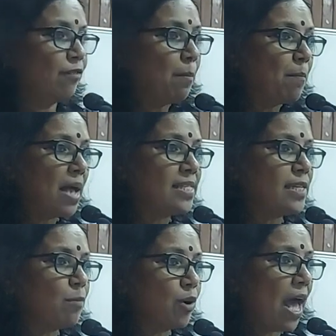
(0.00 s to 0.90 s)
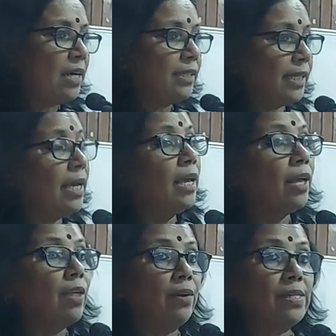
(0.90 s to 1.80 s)
From master morality,
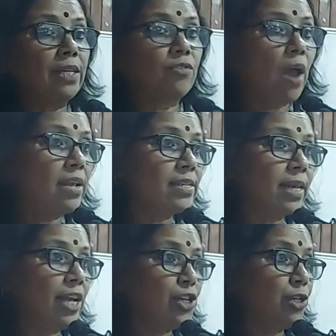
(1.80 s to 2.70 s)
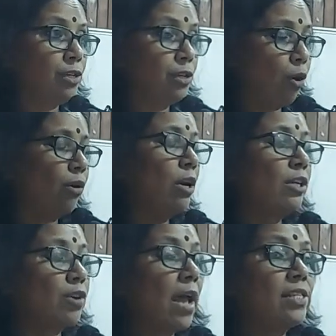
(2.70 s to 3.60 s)
there is a translation
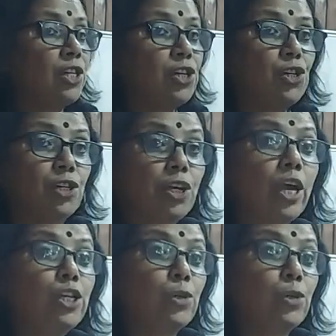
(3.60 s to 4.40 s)
or transition